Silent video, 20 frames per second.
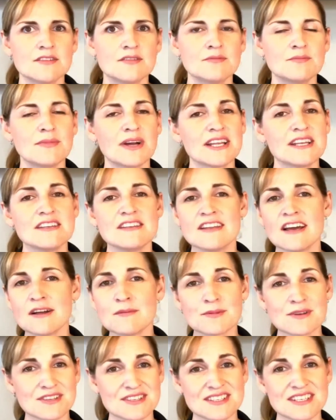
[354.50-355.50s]
My
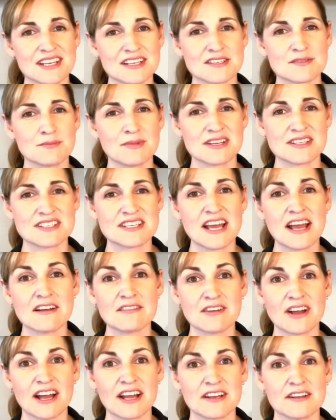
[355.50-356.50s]
number 6 must-have
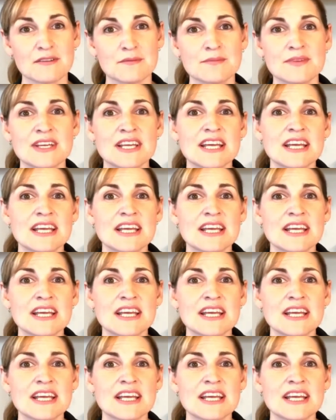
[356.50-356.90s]
item